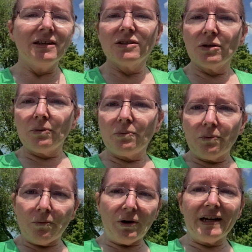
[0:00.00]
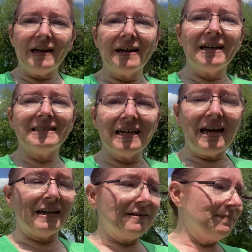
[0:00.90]
So what had I
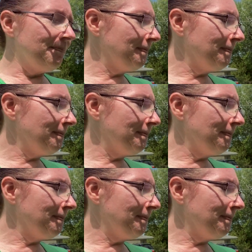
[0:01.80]
done?